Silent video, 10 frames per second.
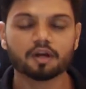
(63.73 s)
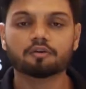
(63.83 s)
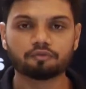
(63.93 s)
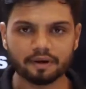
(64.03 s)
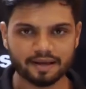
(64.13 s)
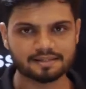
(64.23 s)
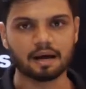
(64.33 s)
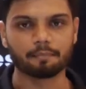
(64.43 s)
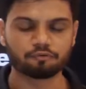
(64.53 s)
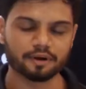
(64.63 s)
For
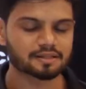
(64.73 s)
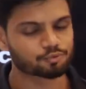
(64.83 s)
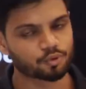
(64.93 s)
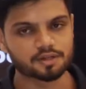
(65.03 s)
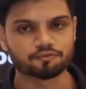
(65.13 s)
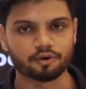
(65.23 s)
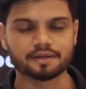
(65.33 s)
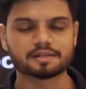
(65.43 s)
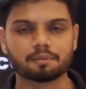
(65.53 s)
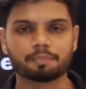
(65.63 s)
example, students, for
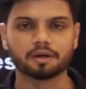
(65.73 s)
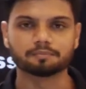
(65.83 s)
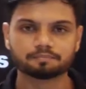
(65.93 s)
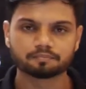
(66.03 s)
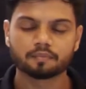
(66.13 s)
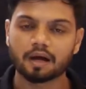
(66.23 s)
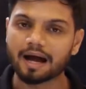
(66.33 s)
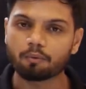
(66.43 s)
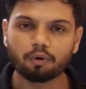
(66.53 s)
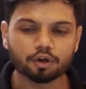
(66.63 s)
example,
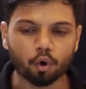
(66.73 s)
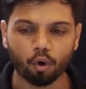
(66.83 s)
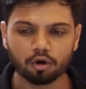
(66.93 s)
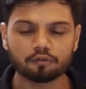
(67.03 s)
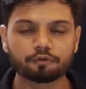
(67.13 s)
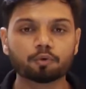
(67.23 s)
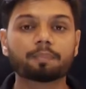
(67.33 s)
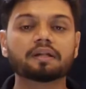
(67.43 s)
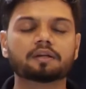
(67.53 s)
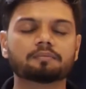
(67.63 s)
I want all of you to
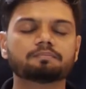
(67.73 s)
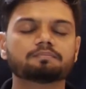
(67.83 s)
breathe in.